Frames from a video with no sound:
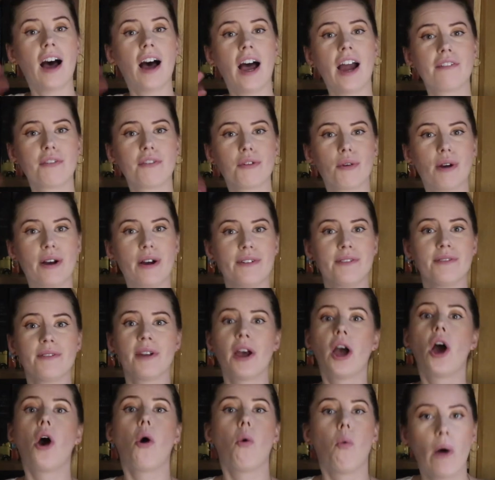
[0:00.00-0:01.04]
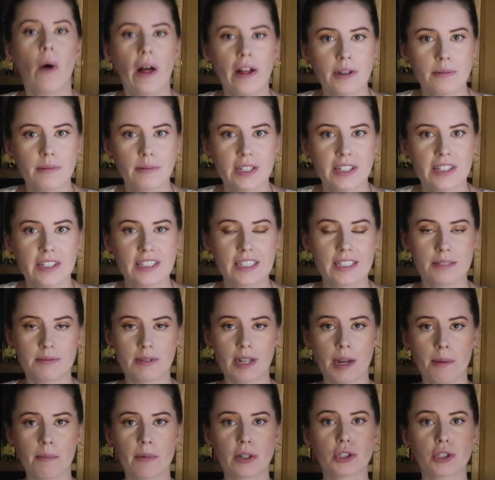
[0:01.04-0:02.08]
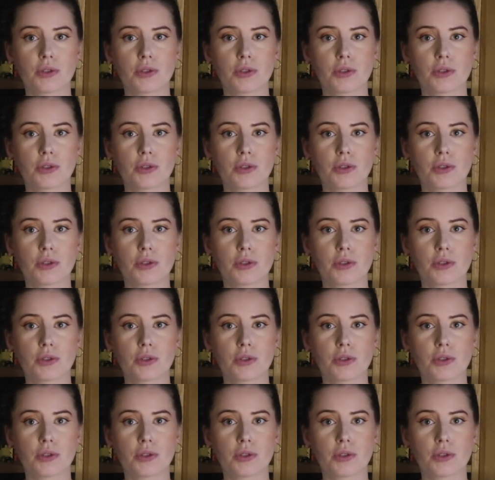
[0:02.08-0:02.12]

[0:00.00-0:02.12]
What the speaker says: Hi everyone, welcome to the September